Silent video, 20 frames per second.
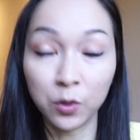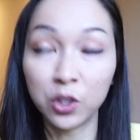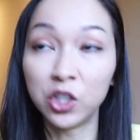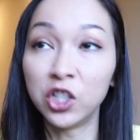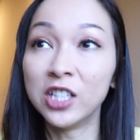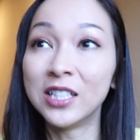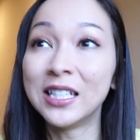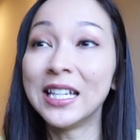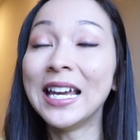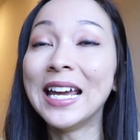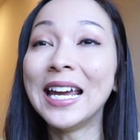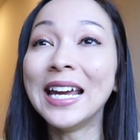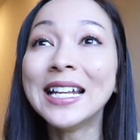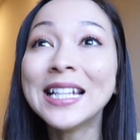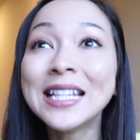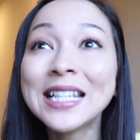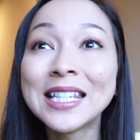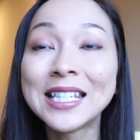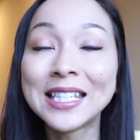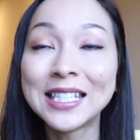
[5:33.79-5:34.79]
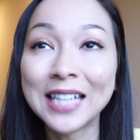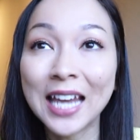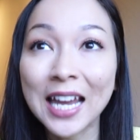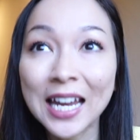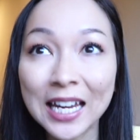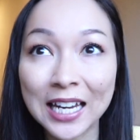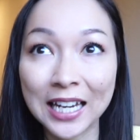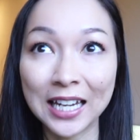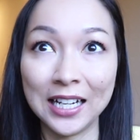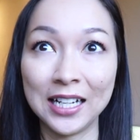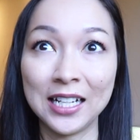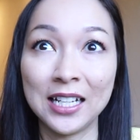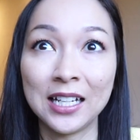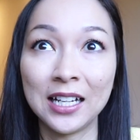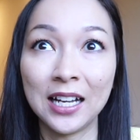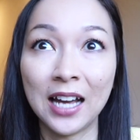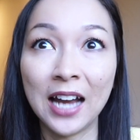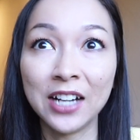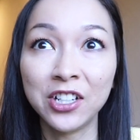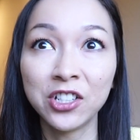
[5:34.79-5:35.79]
which is insane.
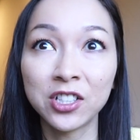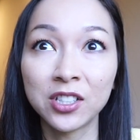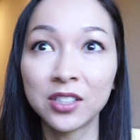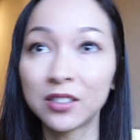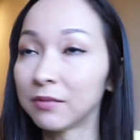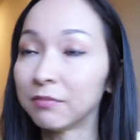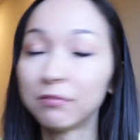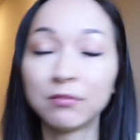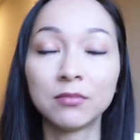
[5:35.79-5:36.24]
I just,